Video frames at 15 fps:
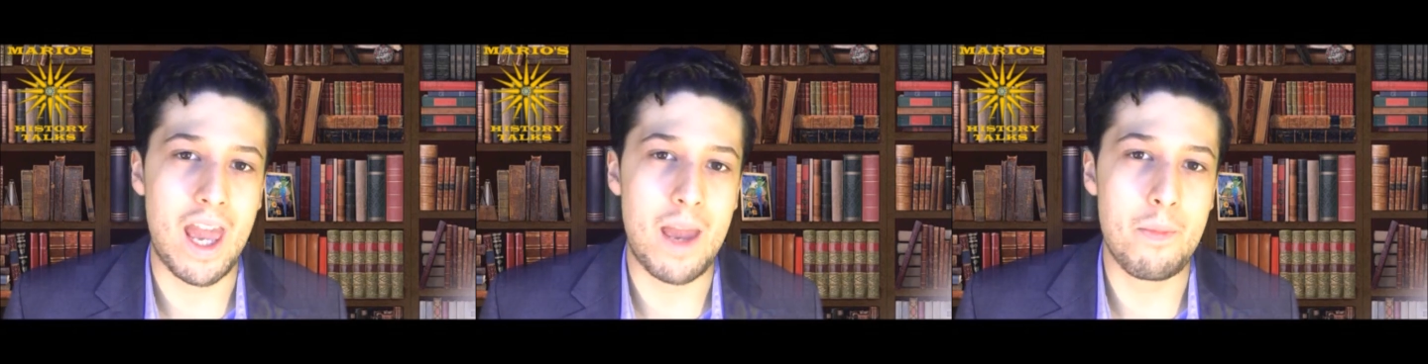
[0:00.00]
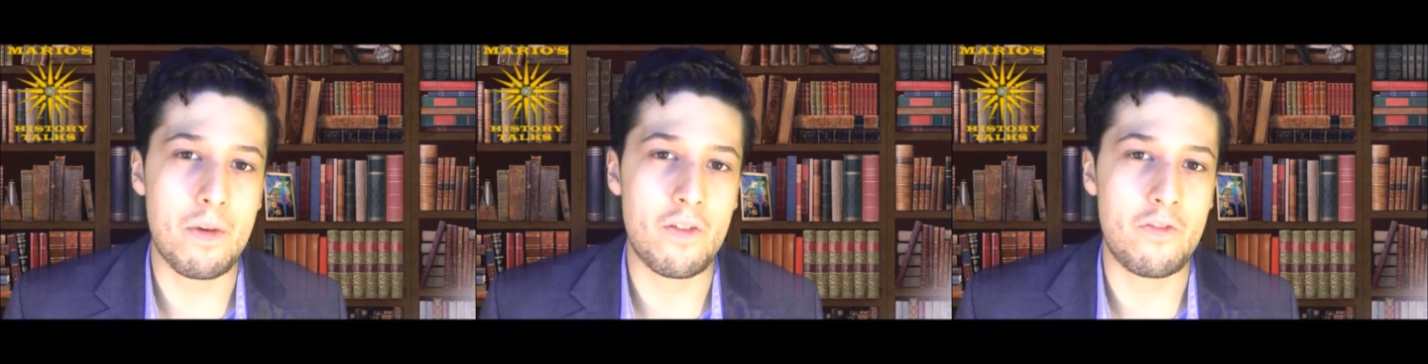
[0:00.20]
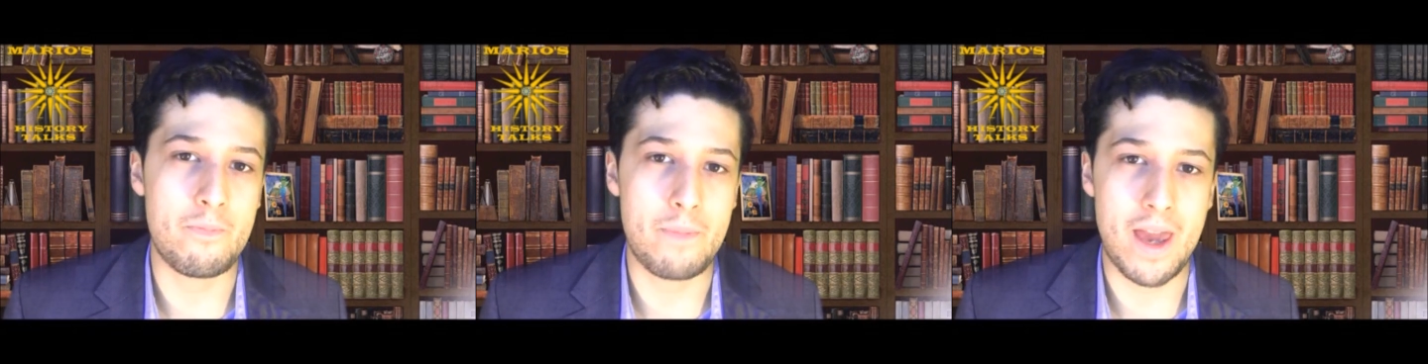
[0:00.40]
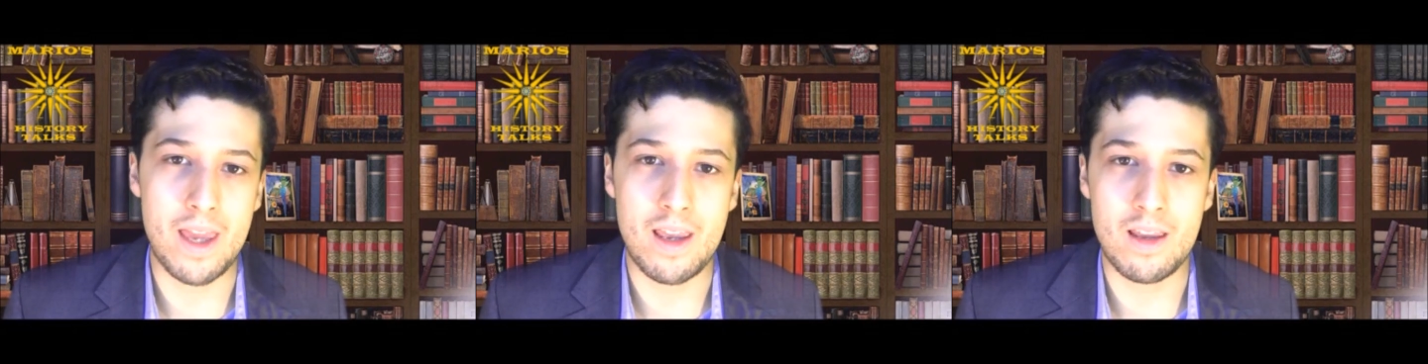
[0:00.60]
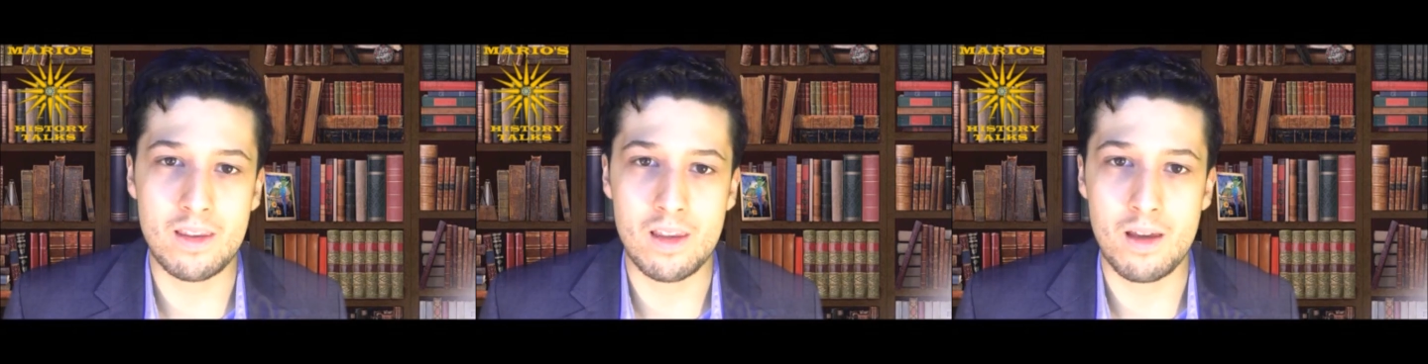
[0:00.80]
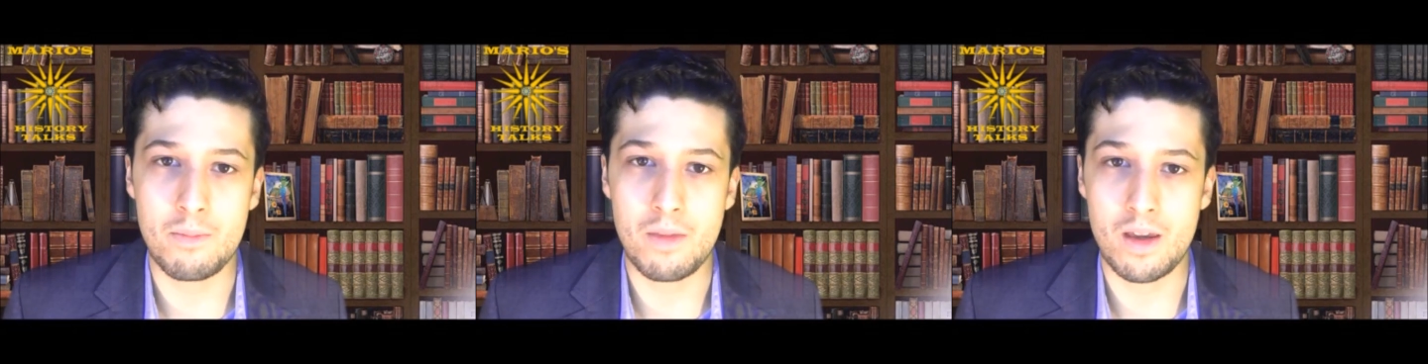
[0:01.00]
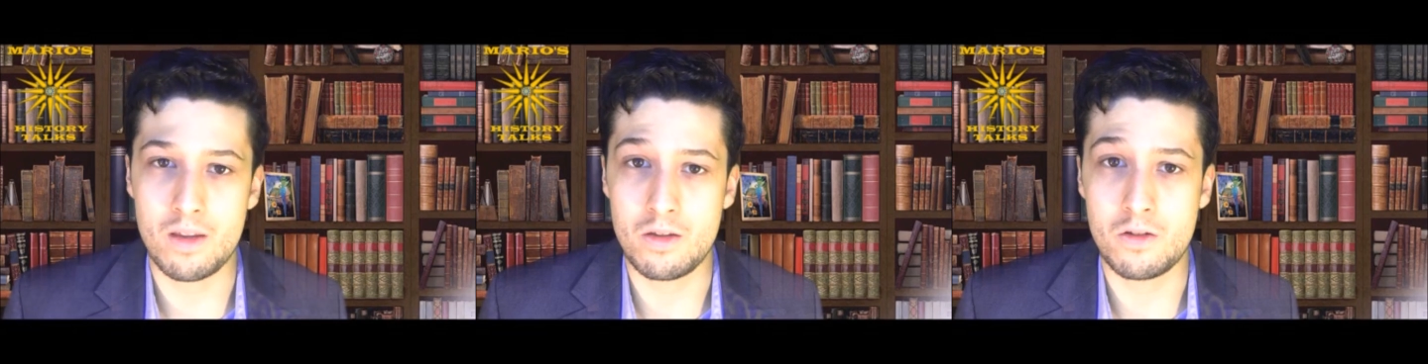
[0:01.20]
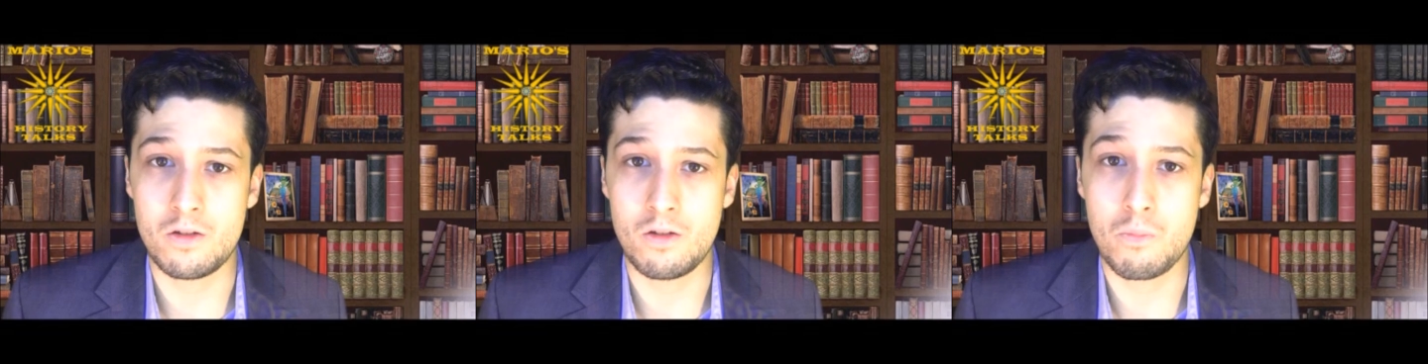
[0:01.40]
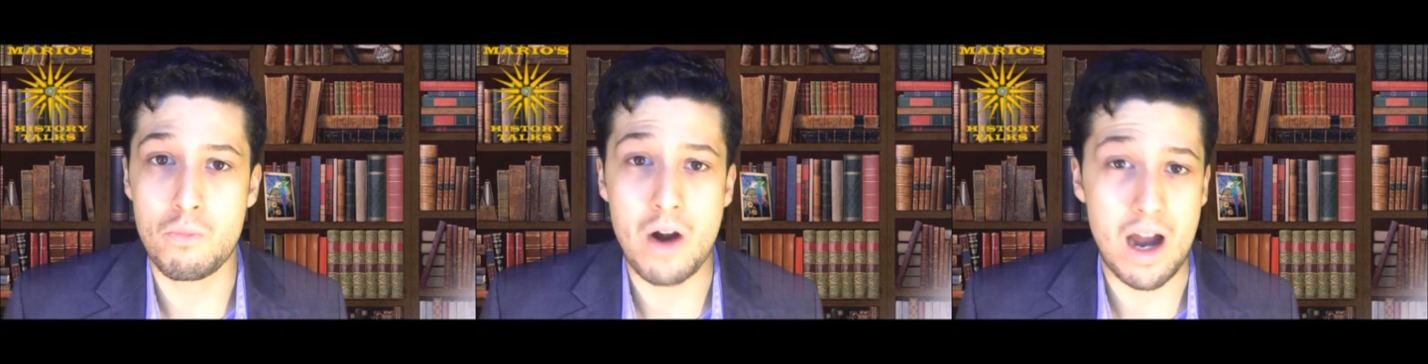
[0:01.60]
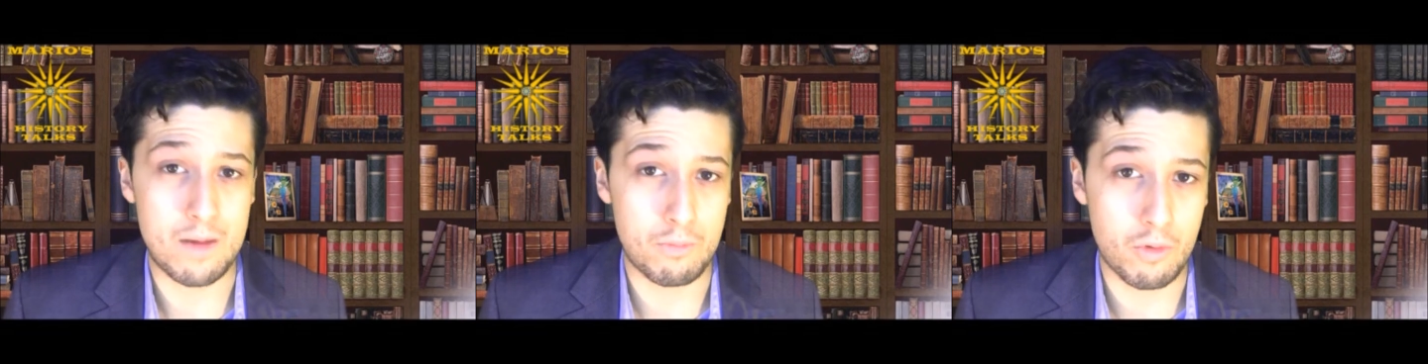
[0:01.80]
aim of making them into
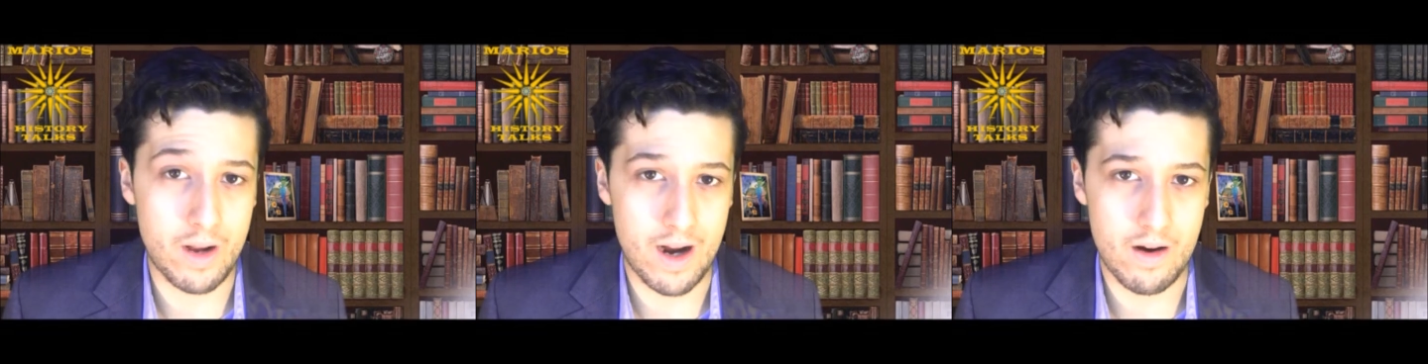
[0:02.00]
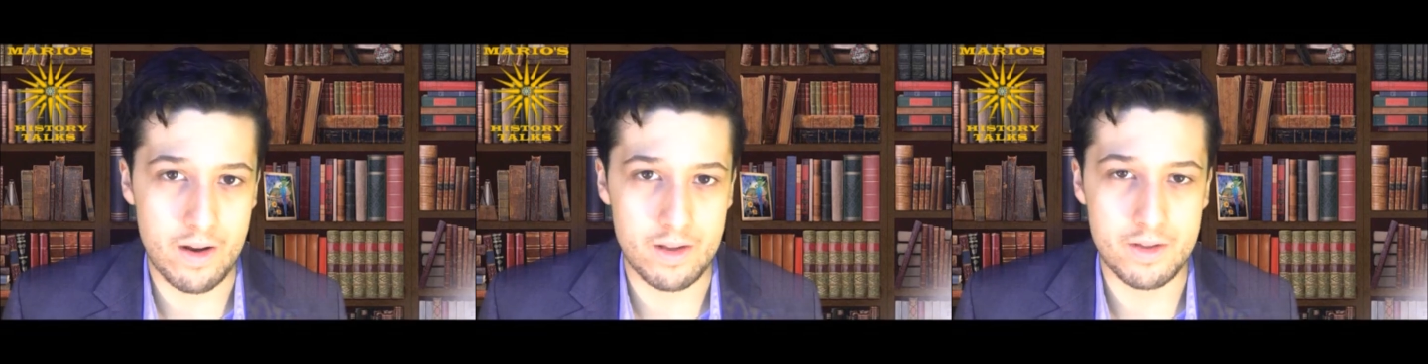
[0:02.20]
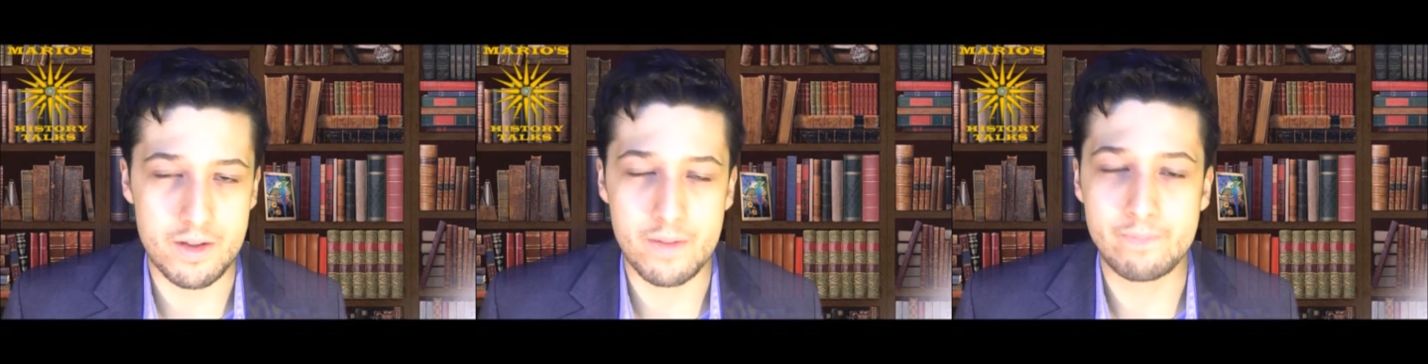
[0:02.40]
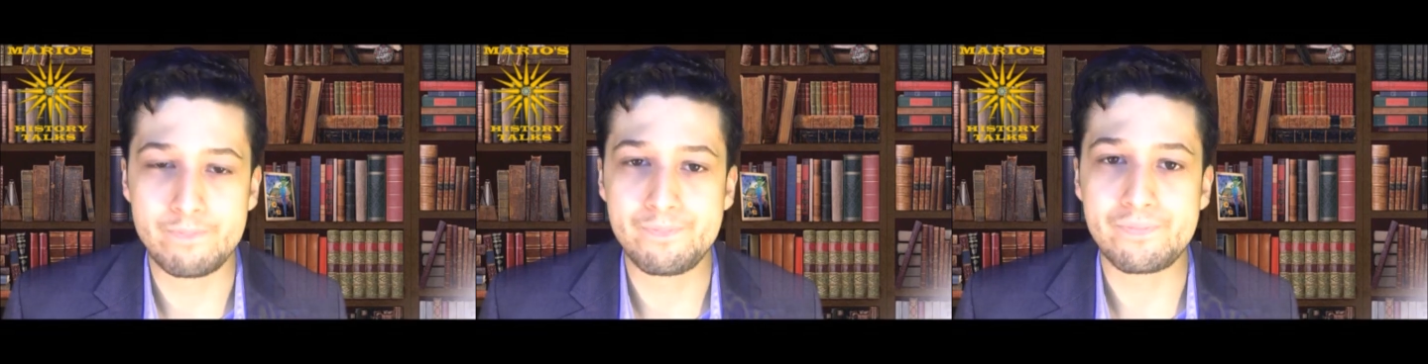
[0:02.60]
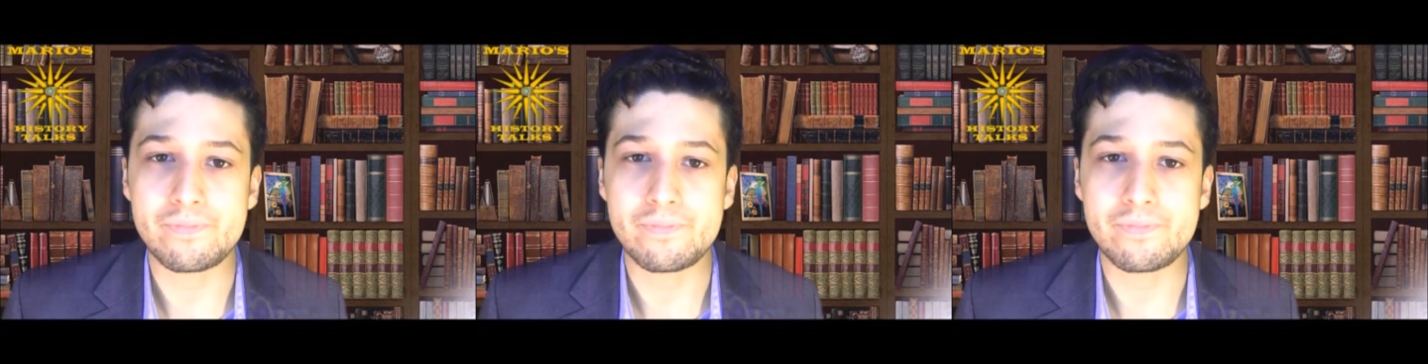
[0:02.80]
proud Bulgarians.